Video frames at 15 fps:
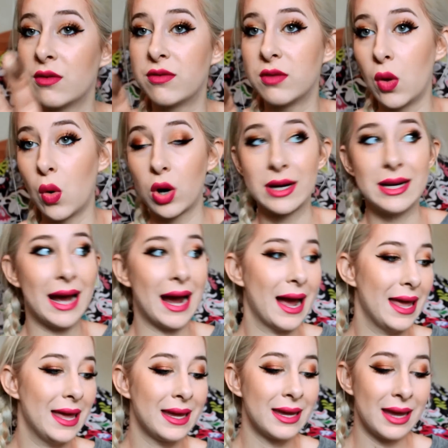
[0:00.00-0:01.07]
floor
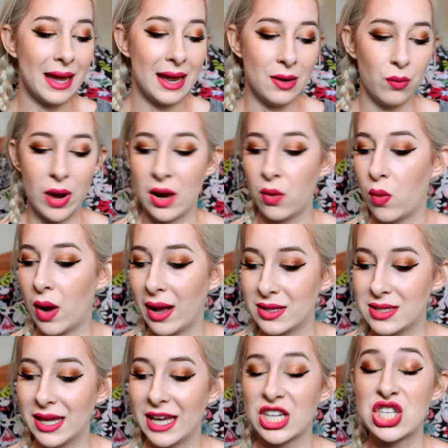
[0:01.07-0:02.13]
dying, and Wet n
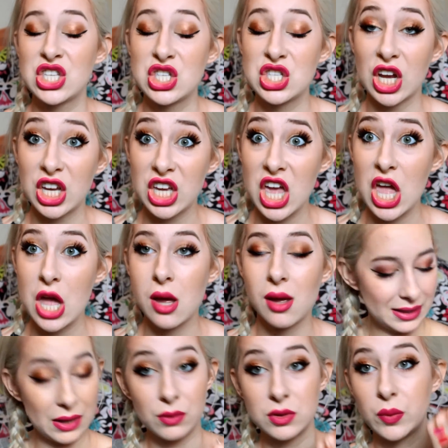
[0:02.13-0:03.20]
Wild's like, suck it.
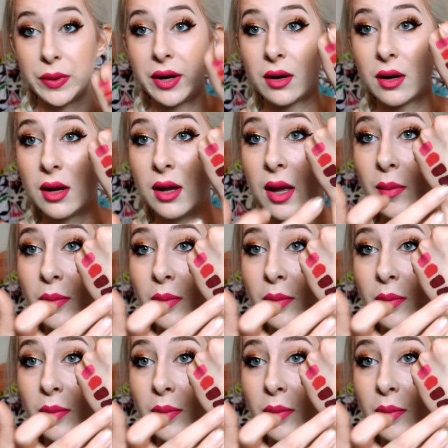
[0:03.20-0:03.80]
That was weird.